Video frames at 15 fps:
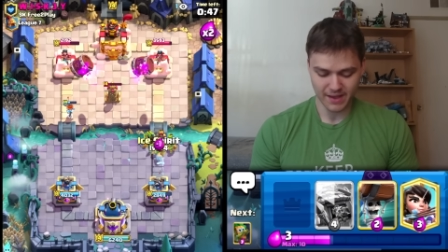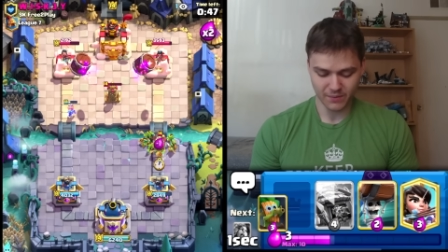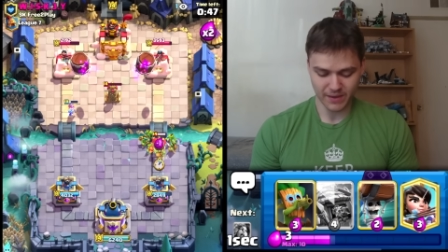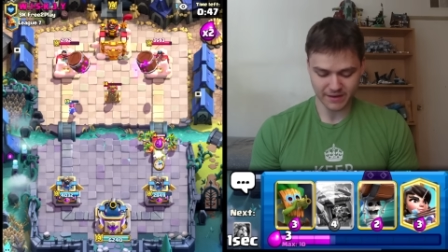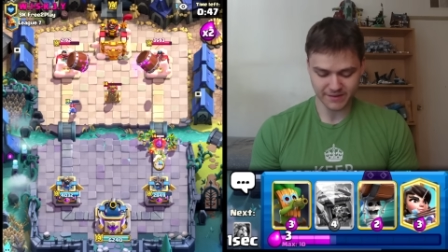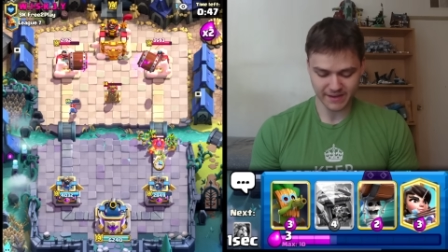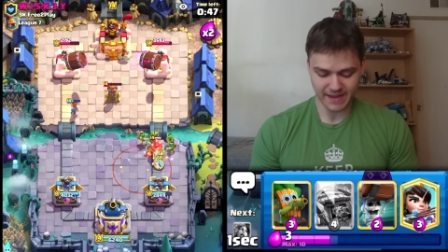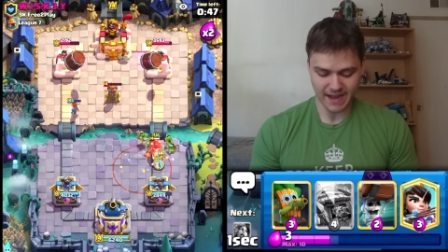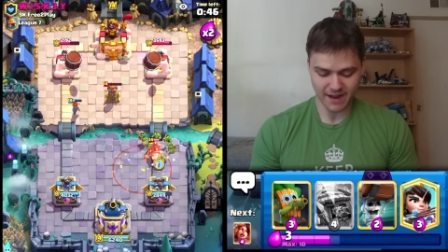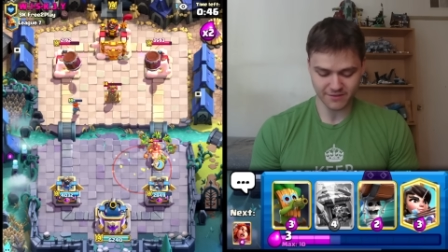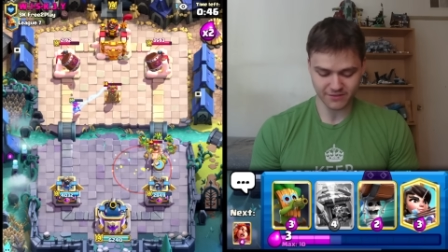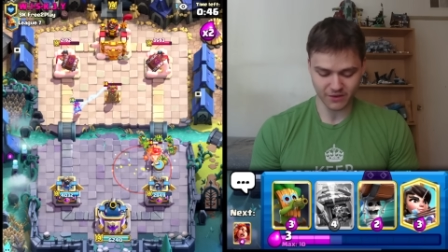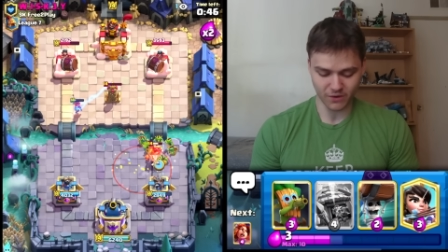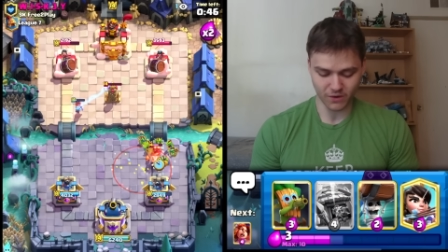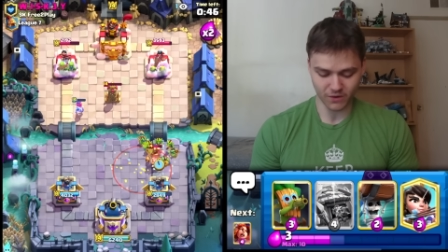We actually
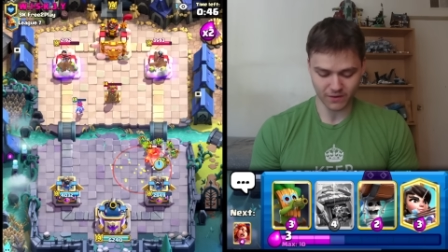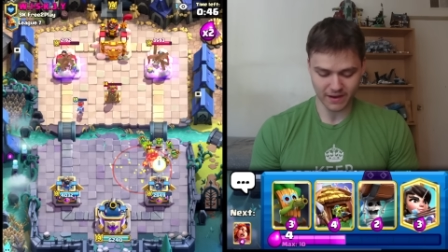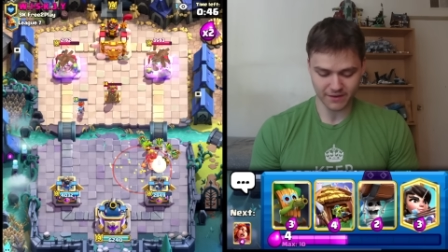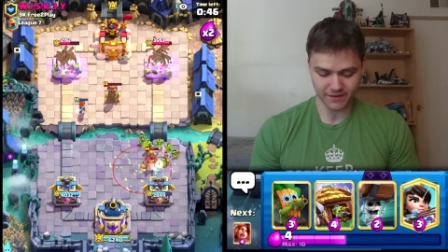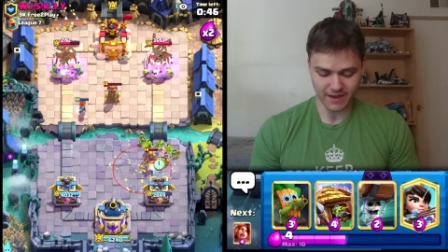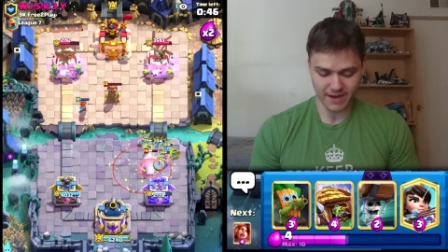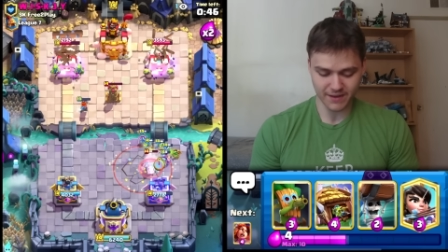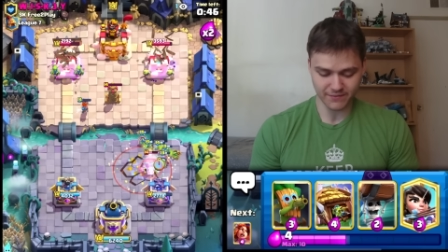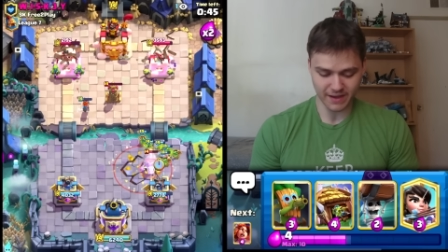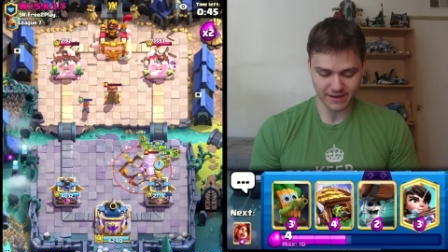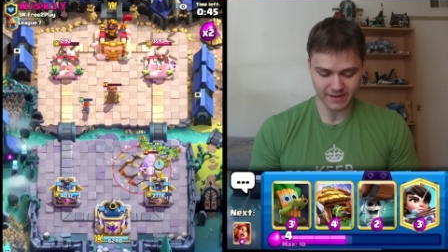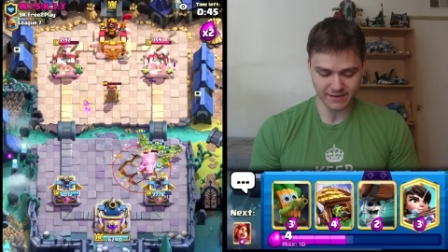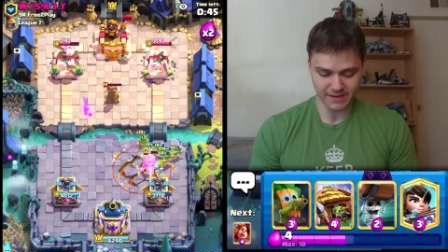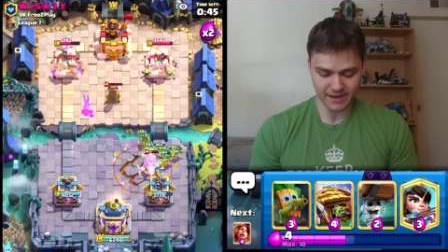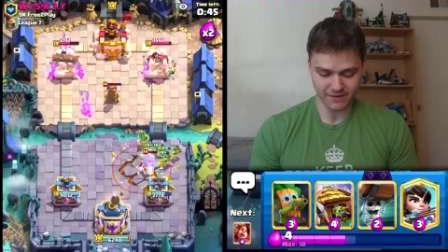catch the Hog Rider, kind of
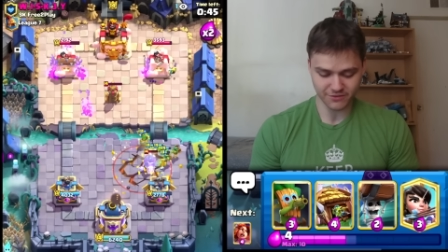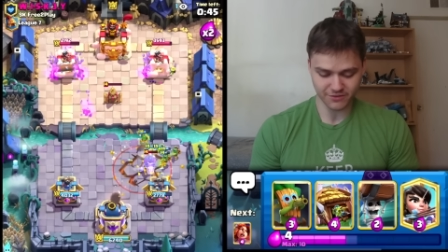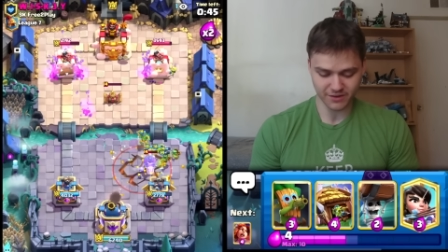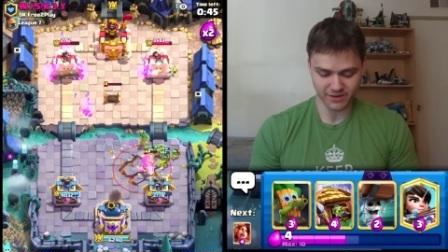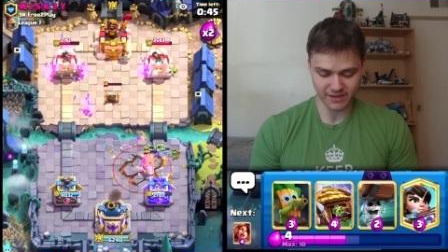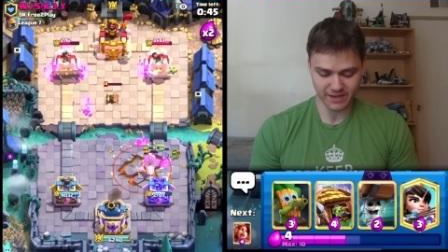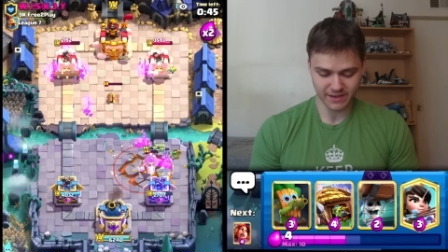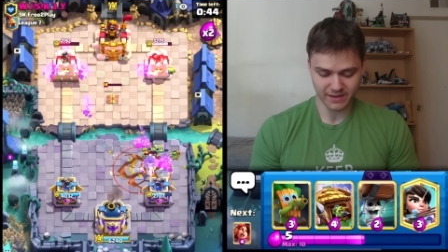unintentionally.